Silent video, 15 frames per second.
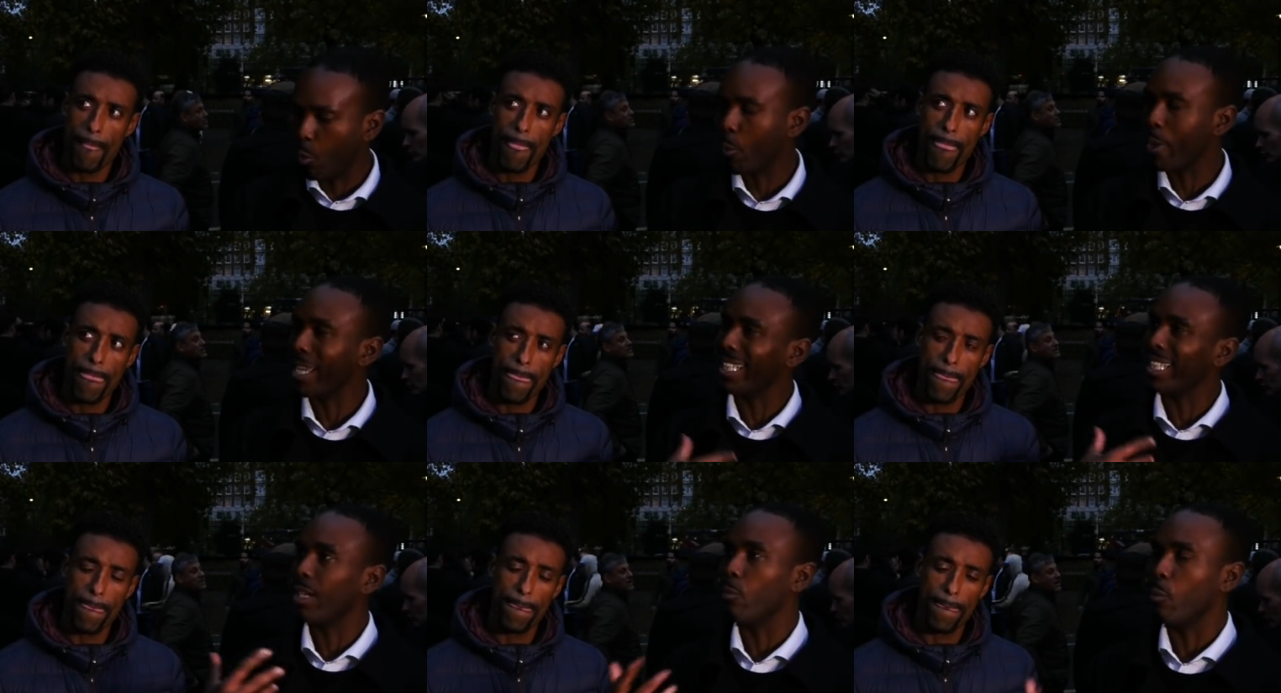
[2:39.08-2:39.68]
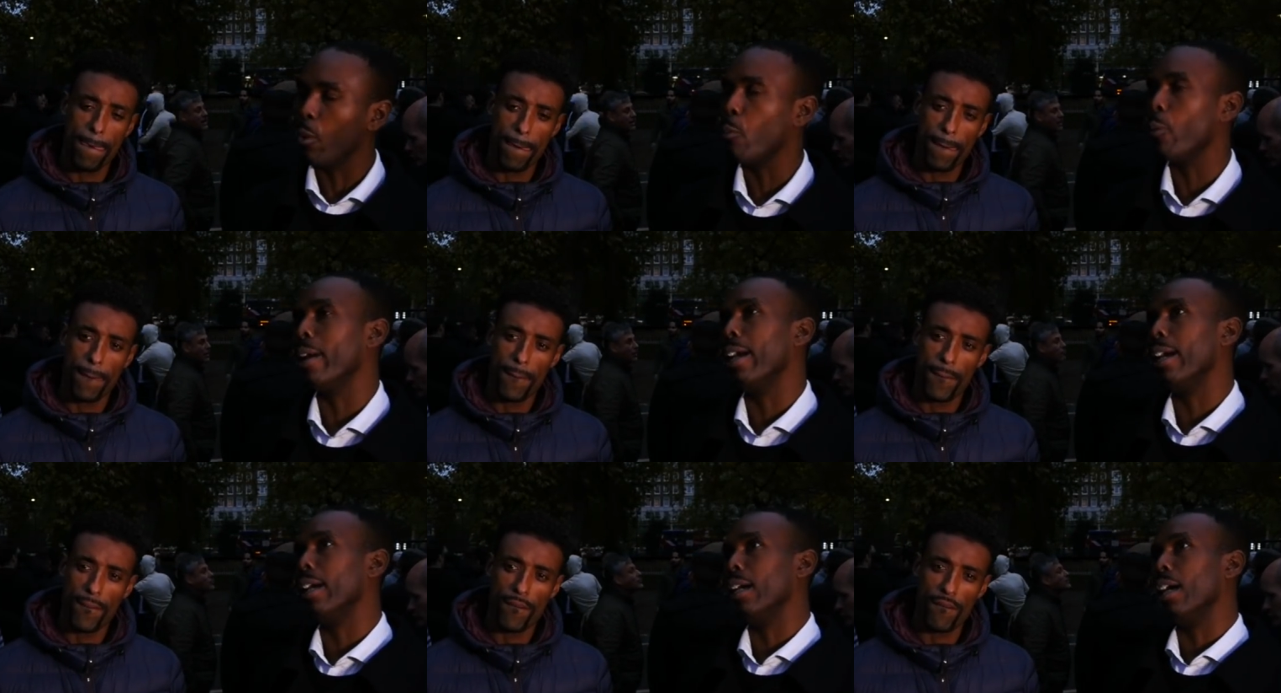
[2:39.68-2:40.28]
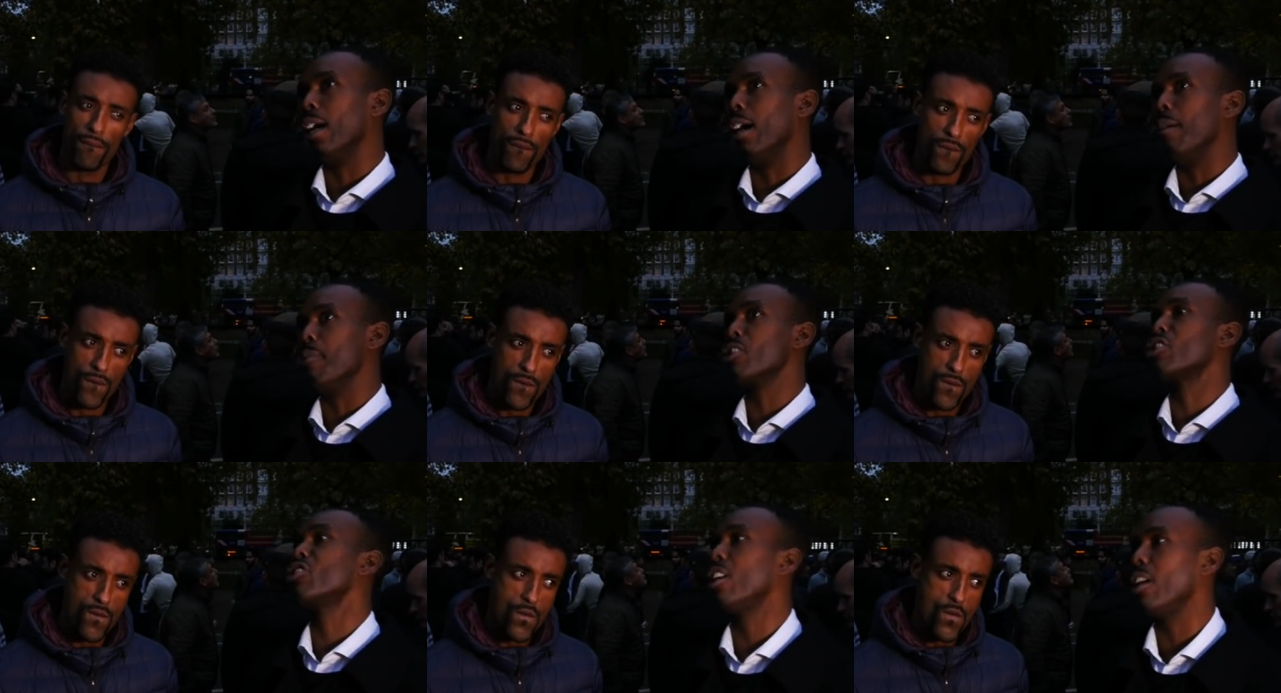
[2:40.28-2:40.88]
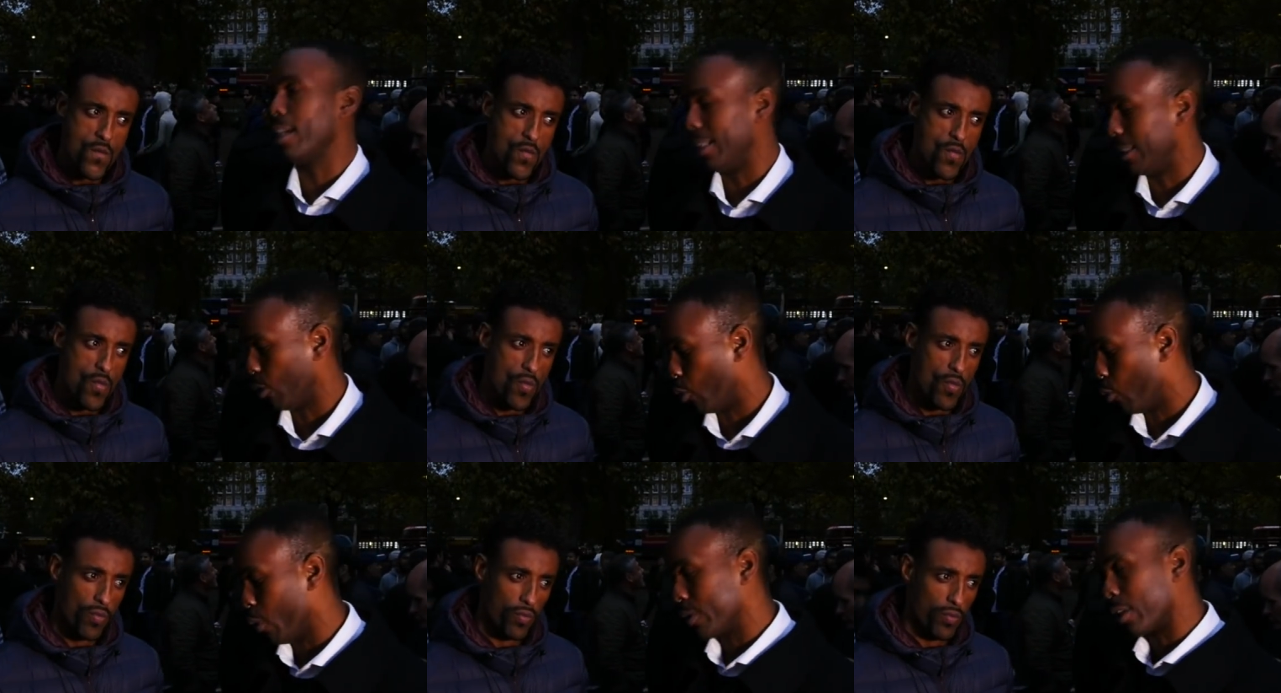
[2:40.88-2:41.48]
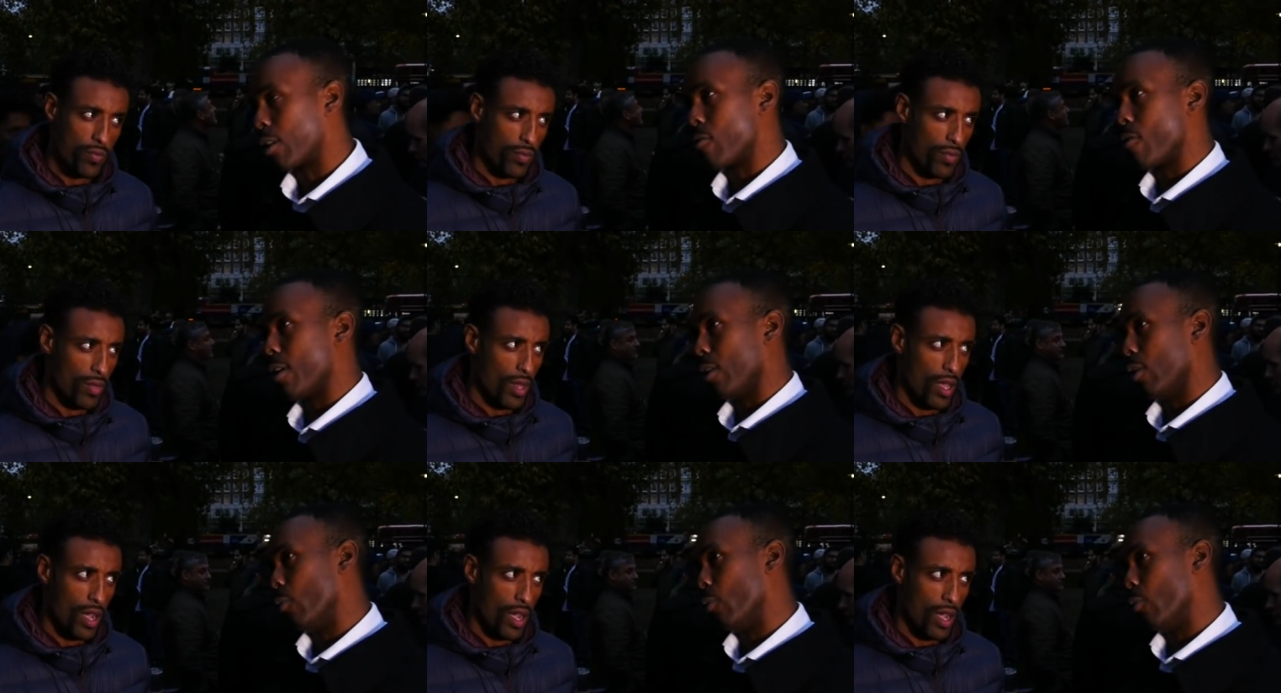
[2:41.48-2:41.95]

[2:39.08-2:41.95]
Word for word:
Speaker 1: we're what we're um, asserting, or what the Quran or